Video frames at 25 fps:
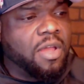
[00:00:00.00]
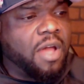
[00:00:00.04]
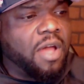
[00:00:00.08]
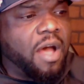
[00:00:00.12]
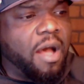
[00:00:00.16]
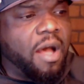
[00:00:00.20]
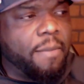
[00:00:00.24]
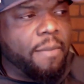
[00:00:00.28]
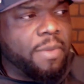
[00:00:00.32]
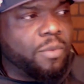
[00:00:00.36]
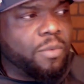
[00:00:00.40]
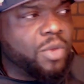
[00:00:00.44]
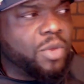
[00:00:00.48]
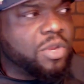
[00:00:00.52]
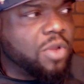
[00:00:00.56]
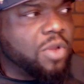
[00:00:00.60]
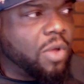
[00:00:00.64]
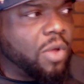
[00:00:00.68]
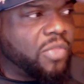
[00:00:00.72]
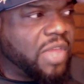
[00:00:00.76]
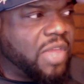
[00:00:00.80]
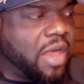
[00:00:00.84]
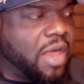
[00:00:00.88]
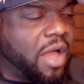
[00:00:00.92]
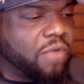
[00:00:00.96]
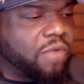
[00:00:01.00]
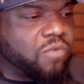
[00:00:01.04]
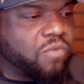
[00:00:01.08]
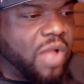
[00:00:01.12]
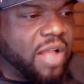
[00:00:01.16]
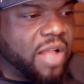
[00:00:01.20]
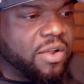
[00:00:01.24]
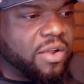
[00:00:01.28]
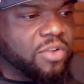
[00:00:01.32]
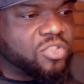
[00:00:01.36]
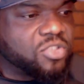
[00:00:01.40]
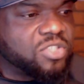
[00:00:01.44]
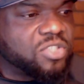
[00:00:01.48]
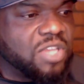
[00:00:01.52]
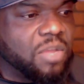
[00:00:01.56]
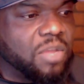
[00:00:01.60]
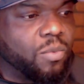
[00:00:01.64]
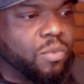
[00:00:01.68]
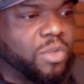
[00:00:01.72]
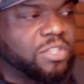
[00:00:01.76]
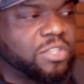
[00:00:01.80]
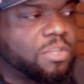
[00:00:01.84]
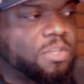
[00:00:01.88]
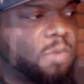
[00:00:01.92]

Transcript: Um, and we know that uh, Ryan Garcia once away